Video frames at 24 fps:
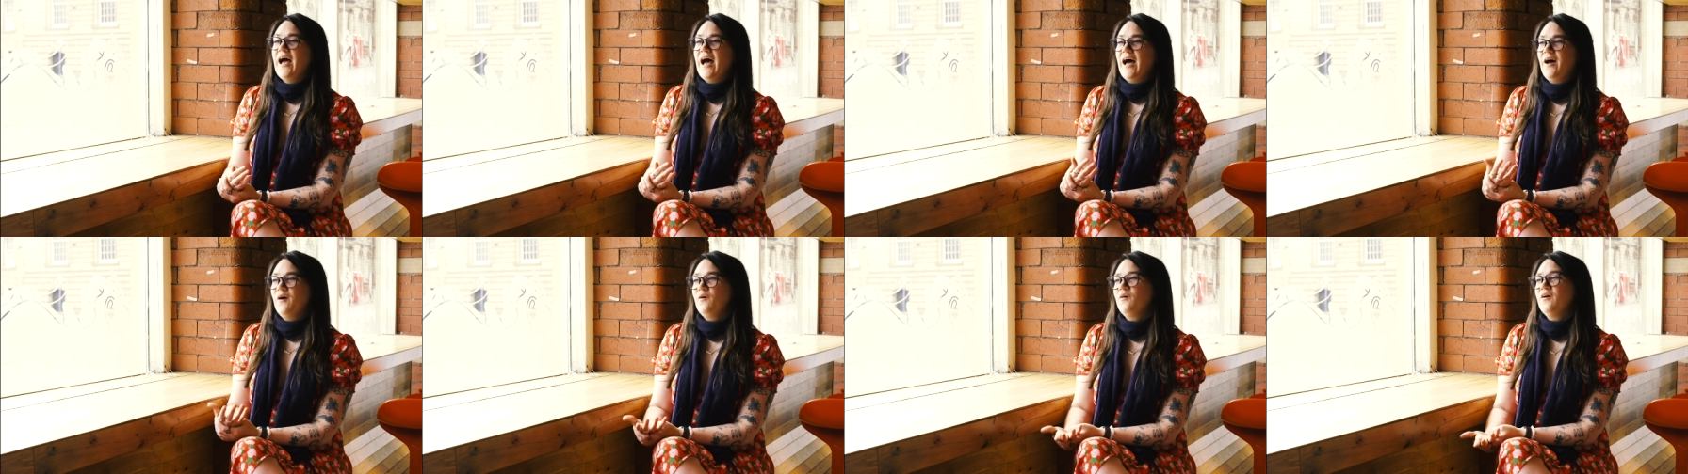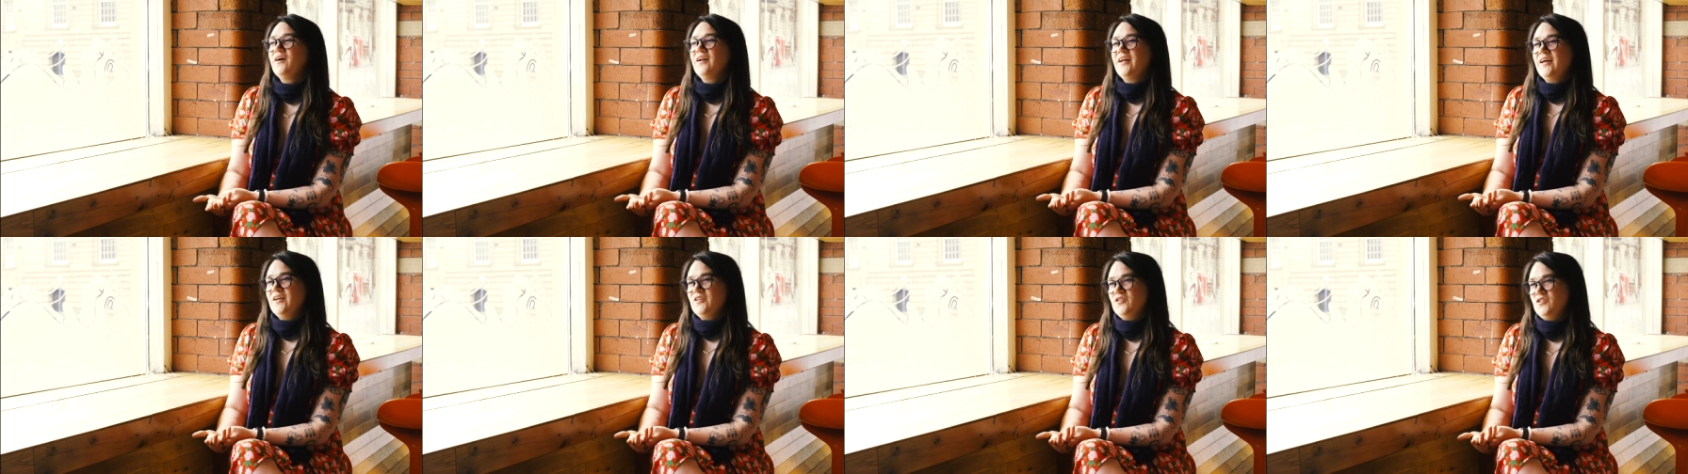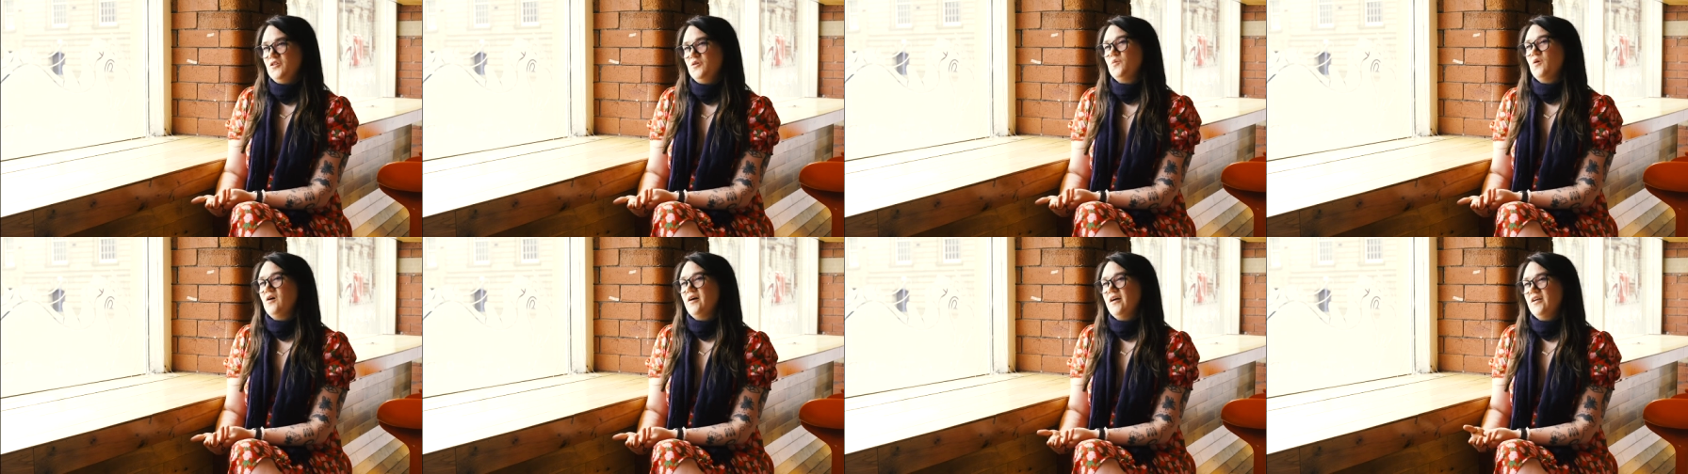how can I do
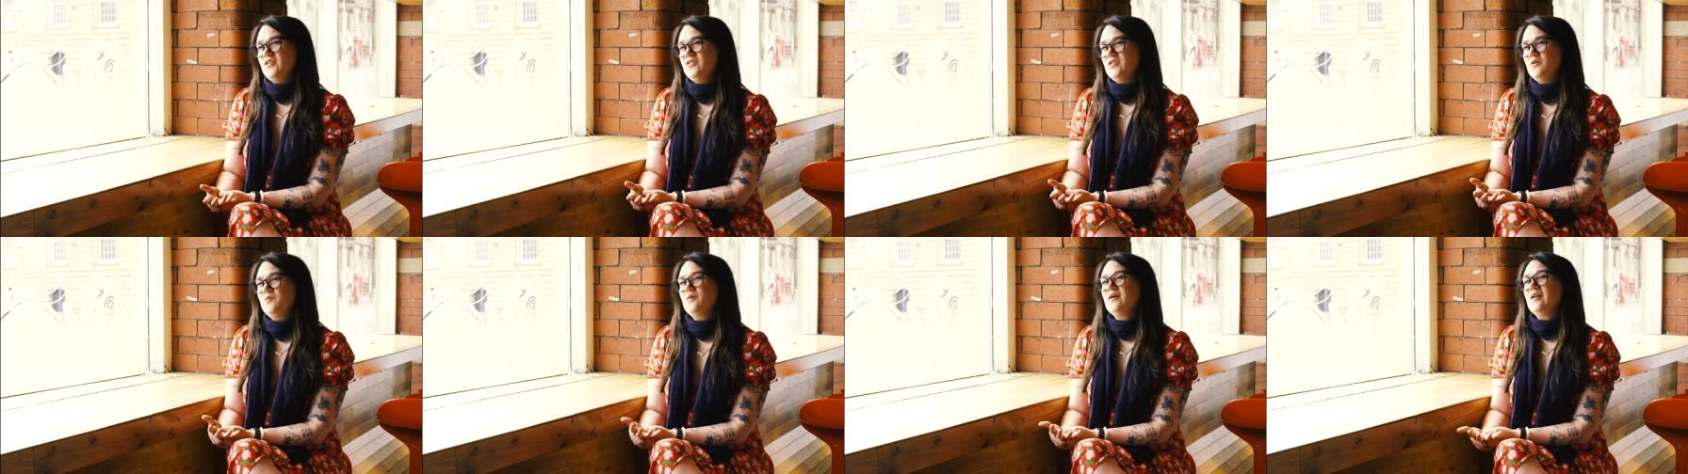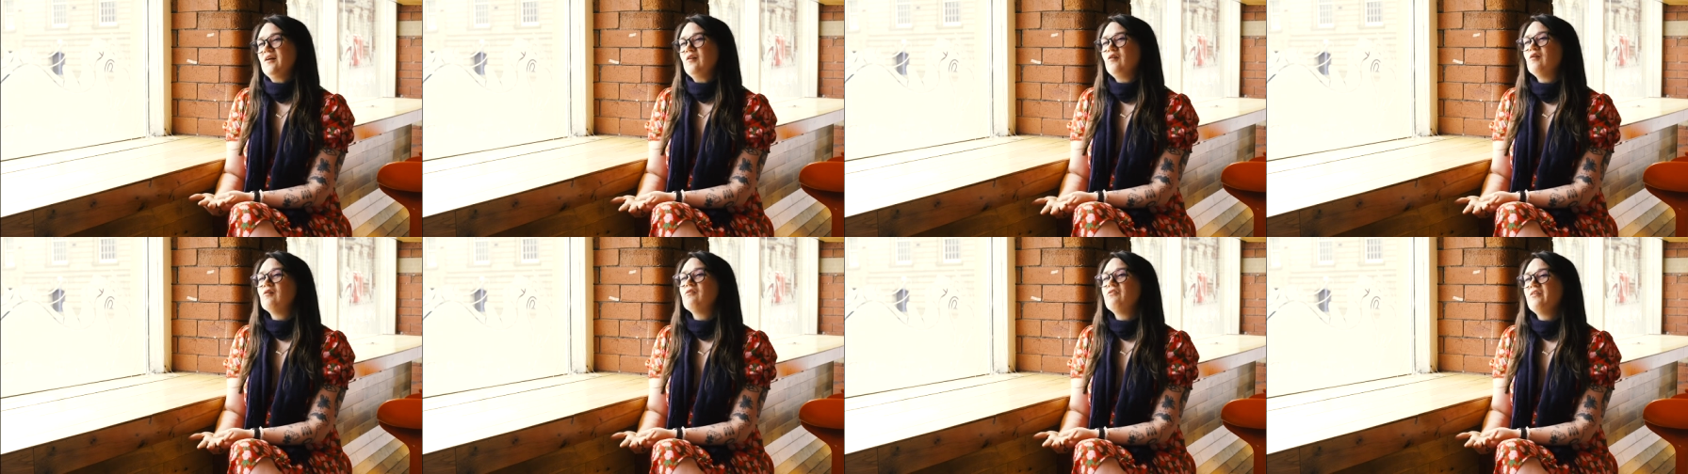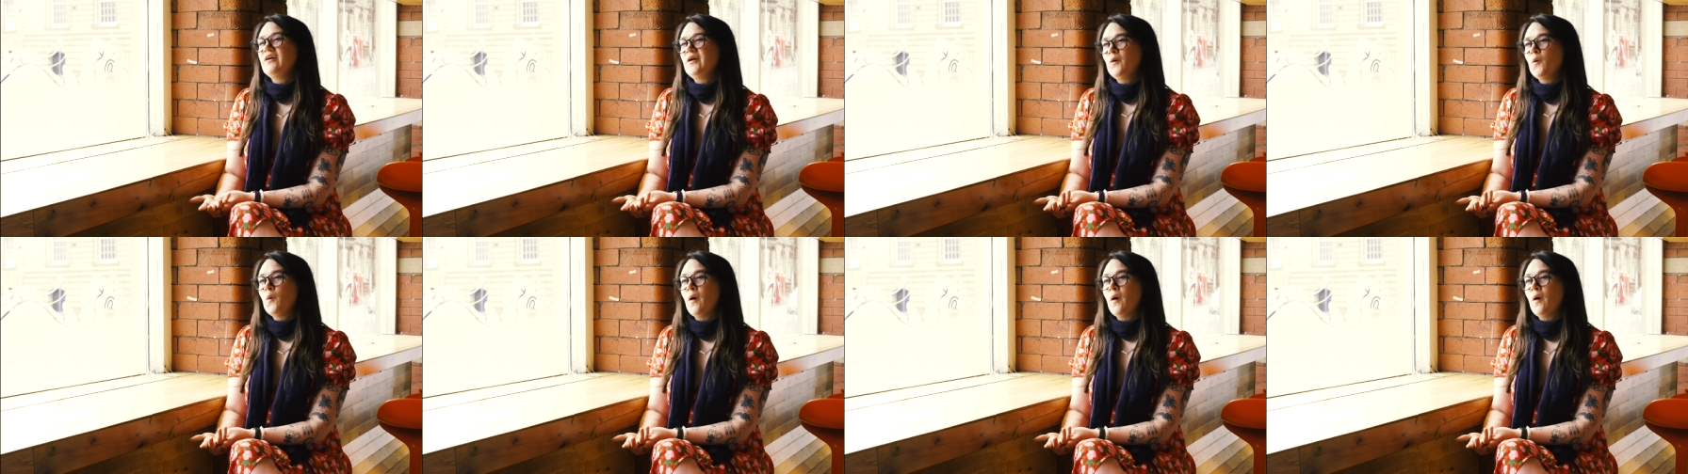what I do in a loving